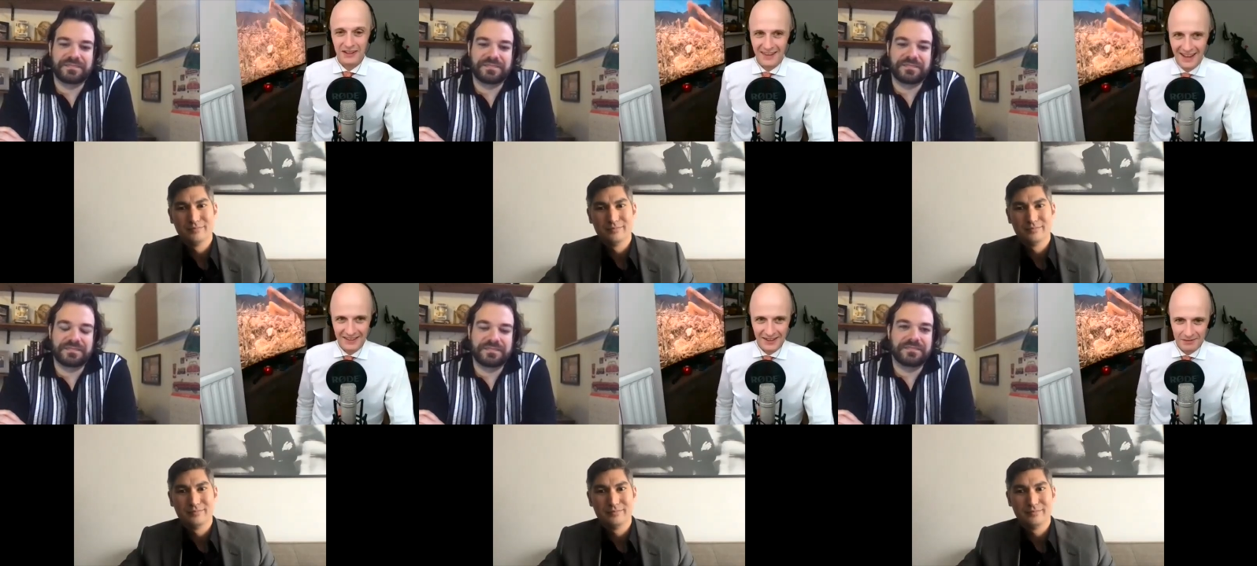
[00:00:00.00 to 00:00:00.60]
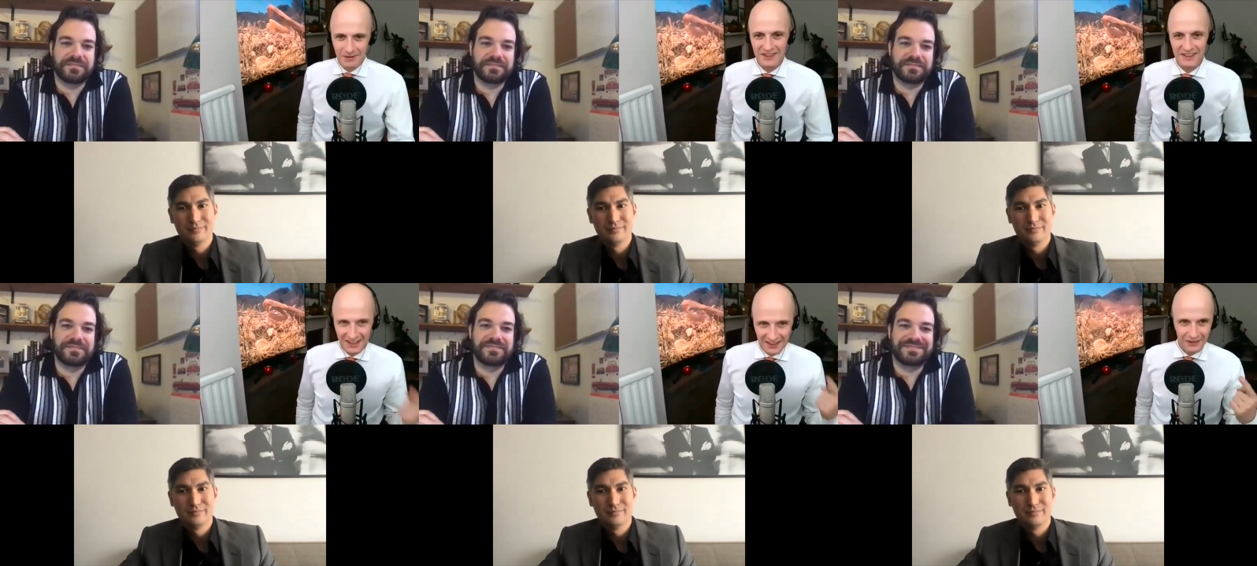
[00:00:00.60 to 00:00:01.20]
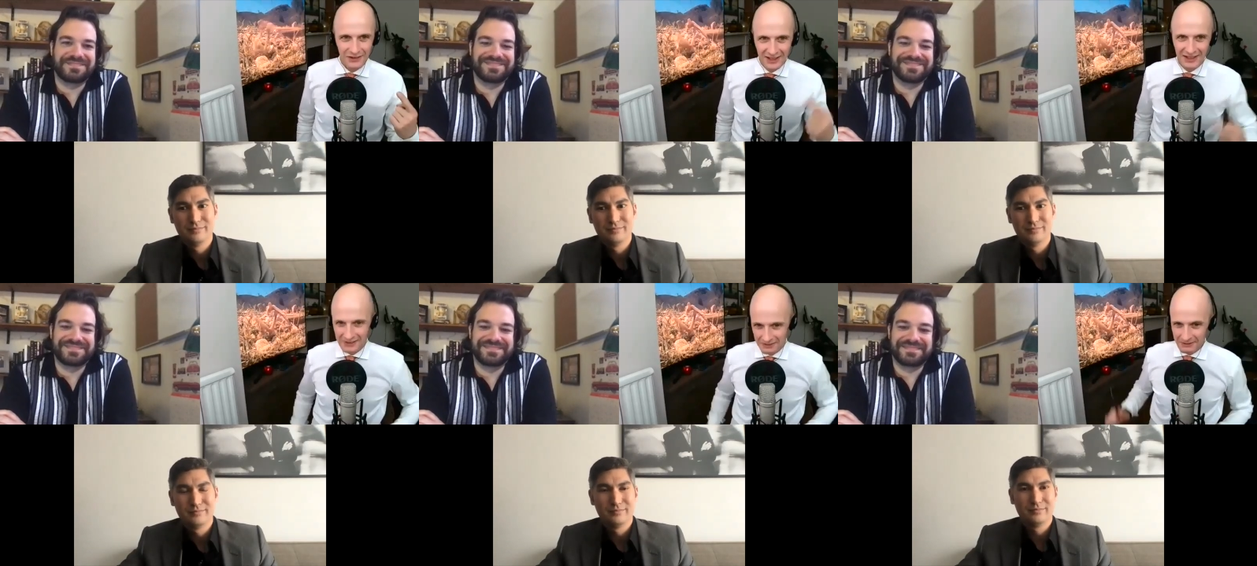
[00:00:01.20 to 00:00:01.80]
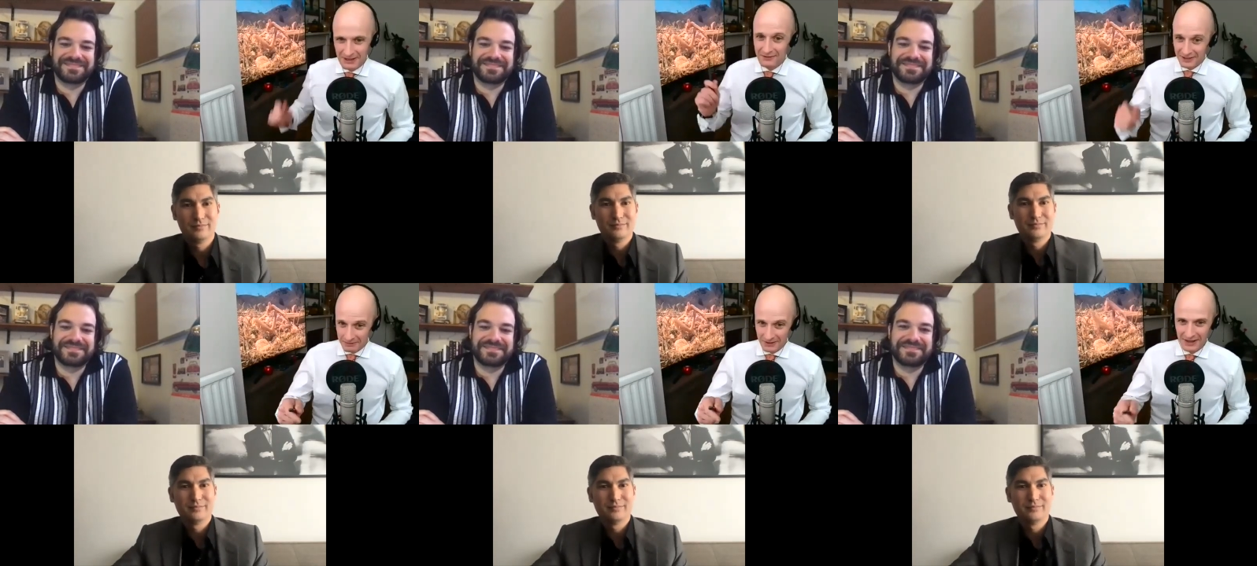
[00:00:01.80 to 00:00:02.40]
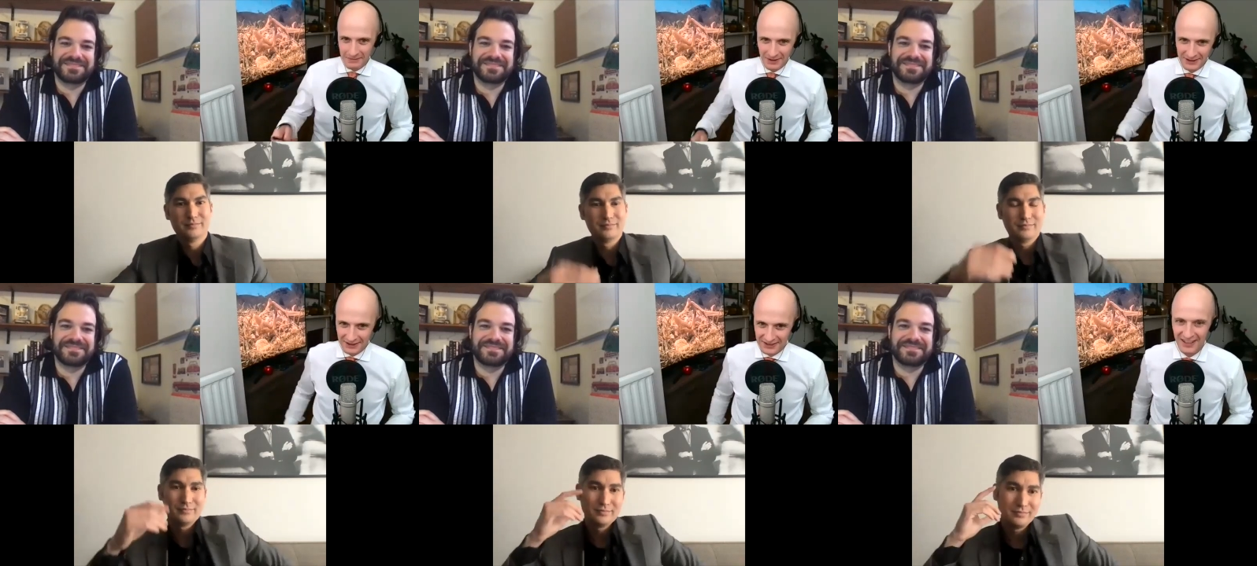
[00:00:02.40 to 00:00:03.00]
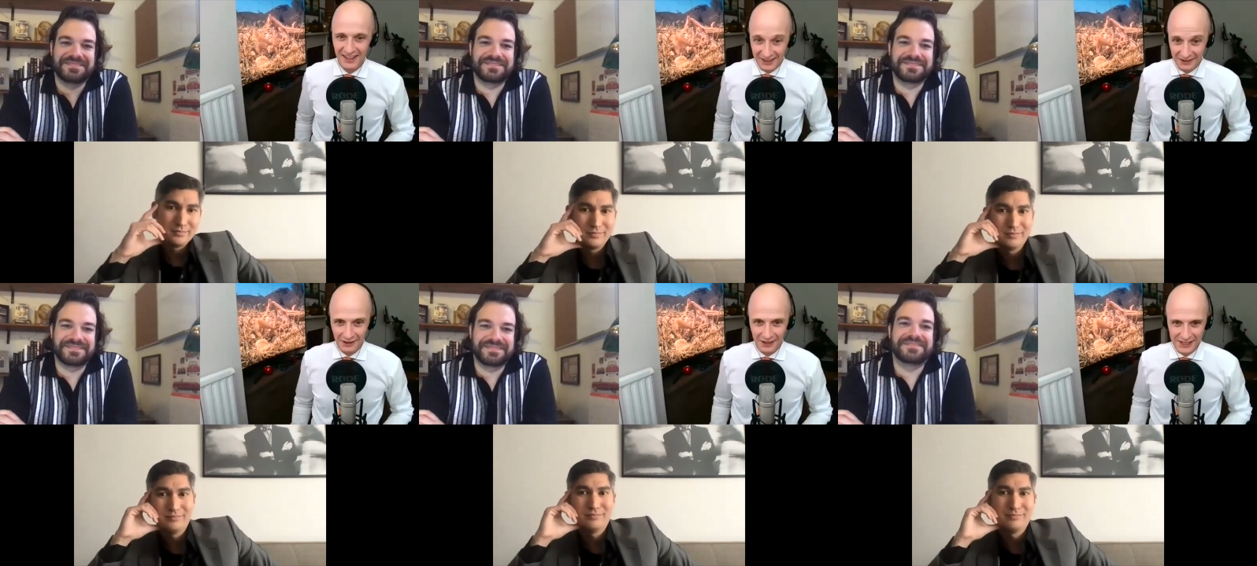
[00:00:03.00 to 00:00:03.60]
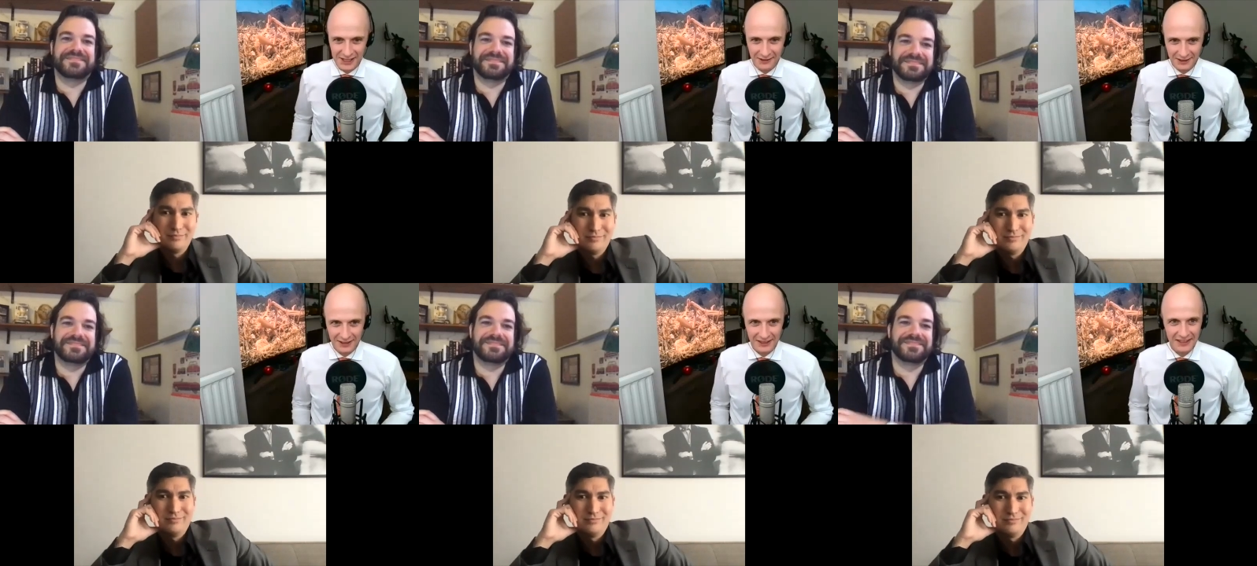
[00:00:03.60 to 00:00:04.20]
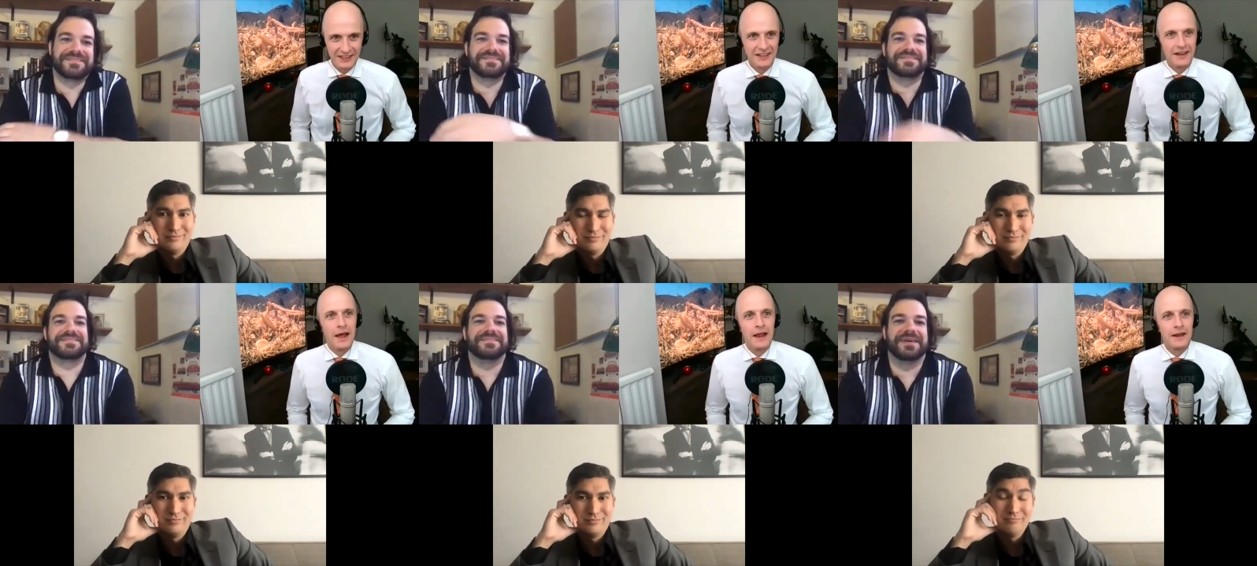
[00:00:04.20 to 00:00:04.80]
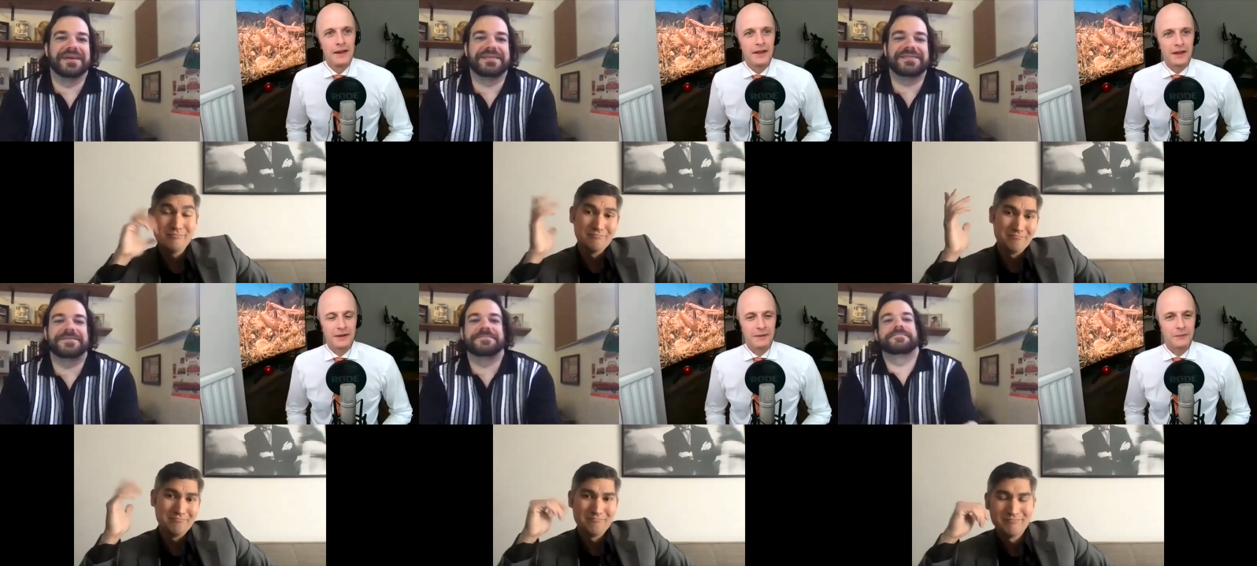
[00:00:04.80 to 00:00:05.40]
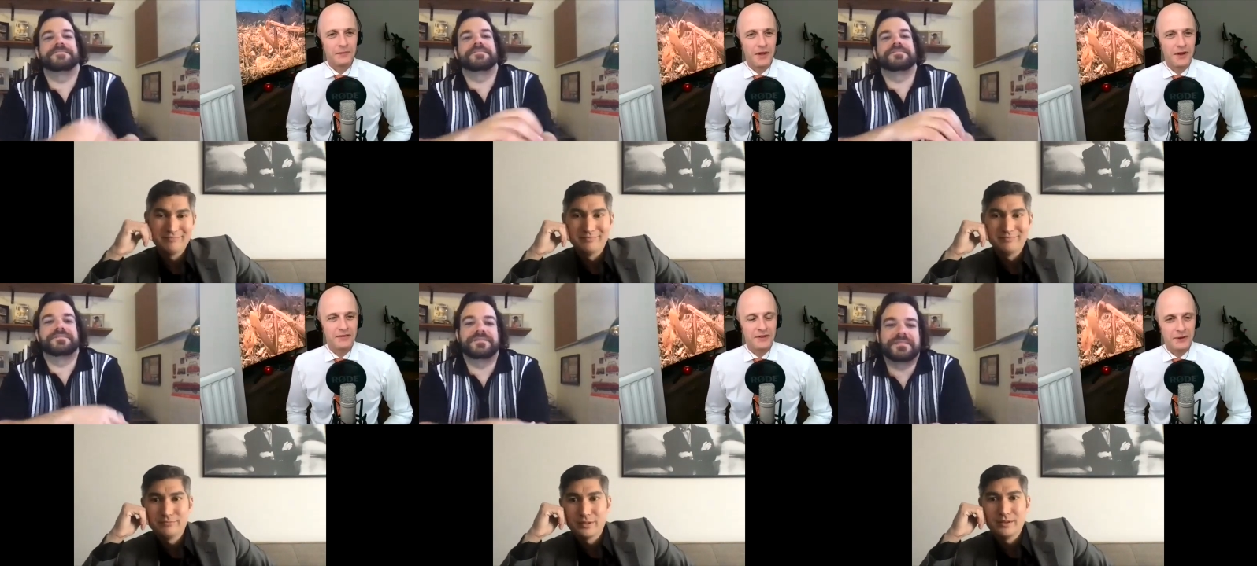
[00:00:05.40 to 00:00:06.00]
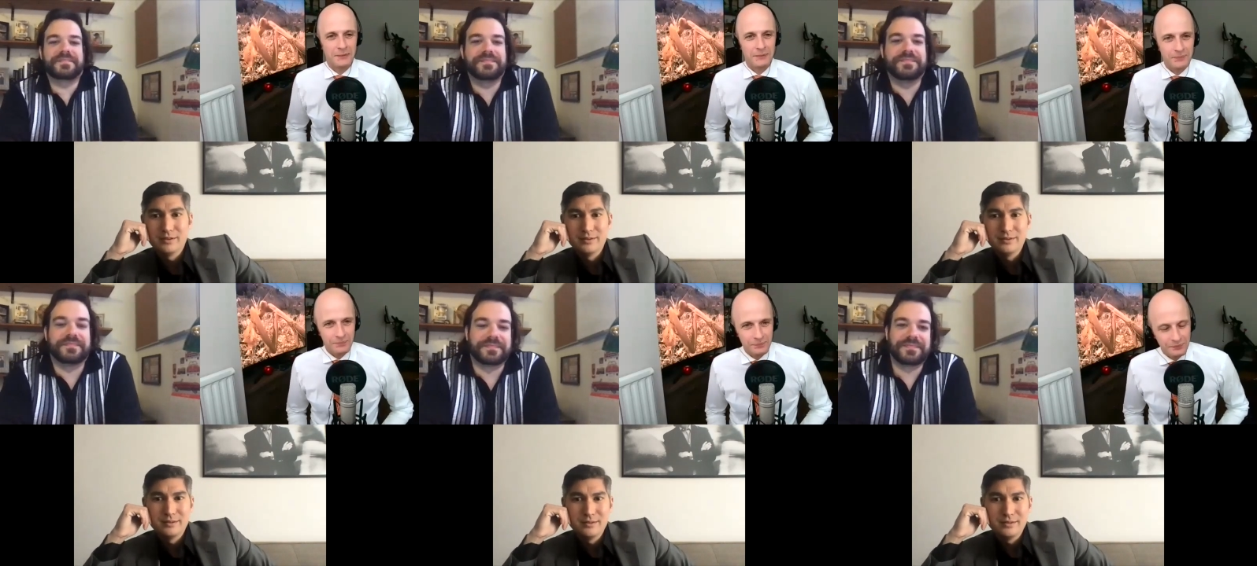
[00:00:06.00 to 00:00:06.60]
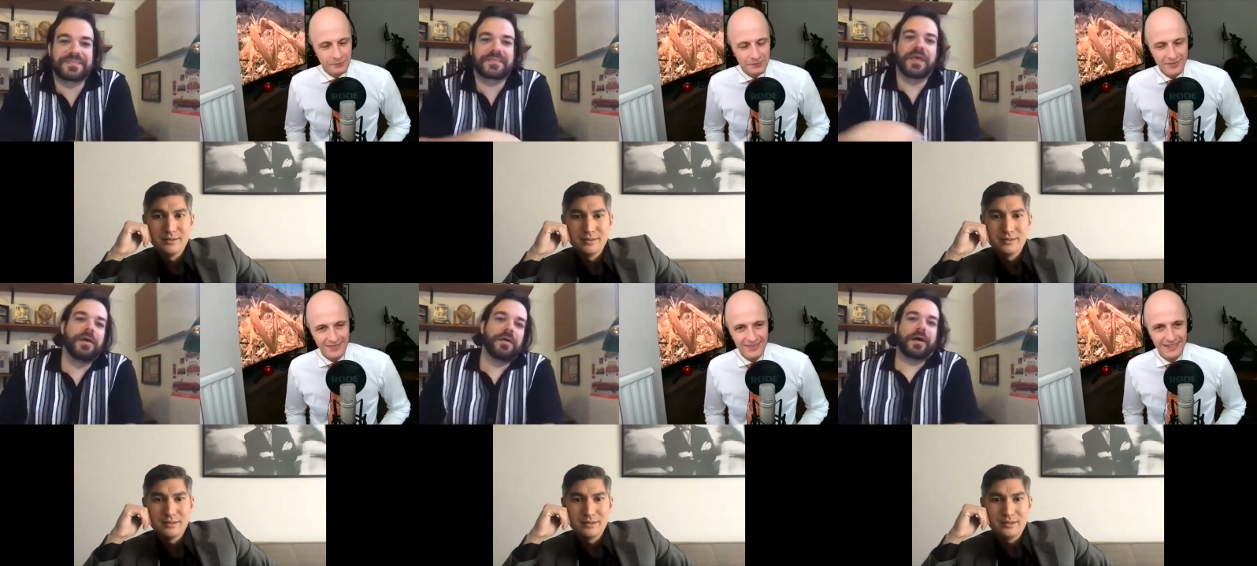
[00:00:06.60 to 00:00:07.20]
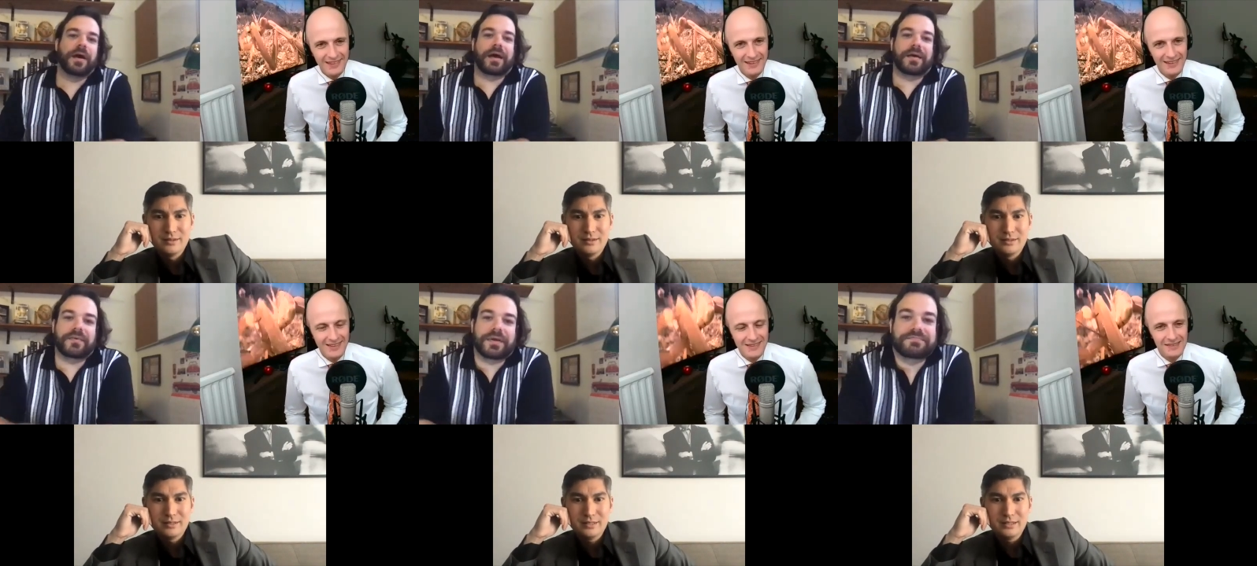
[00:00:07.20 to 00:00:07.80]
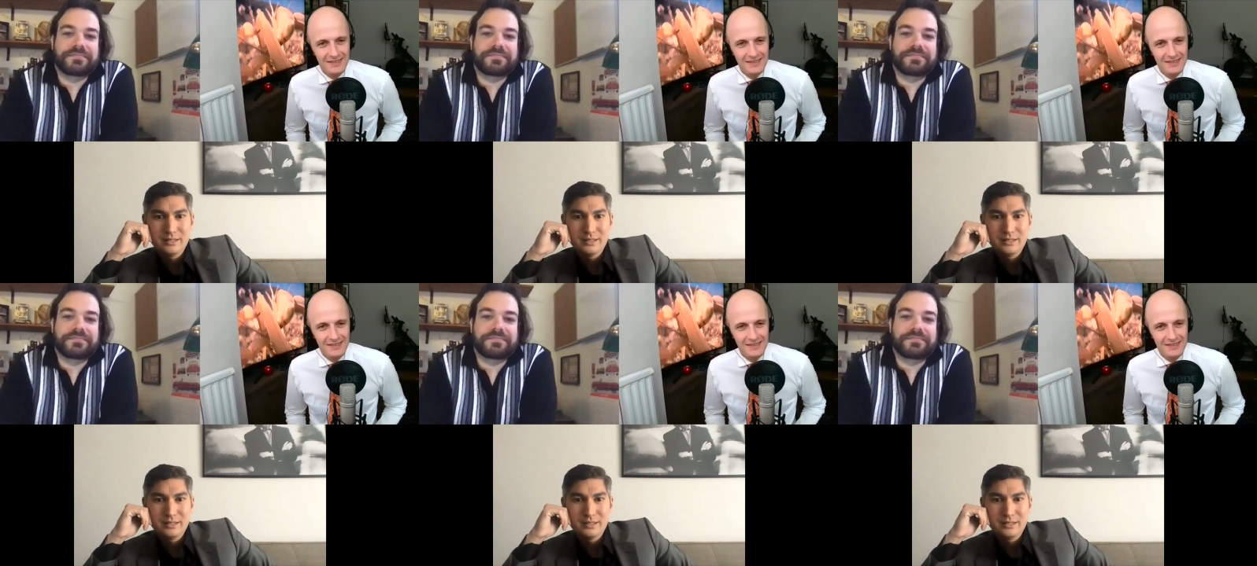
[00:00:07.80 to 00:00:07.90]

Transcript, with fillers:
Speaker 1: that done. But second on the list would definitely be that painting. That's a great shout, Ken. Nick, over to you.
Speaker 2: Uh, well,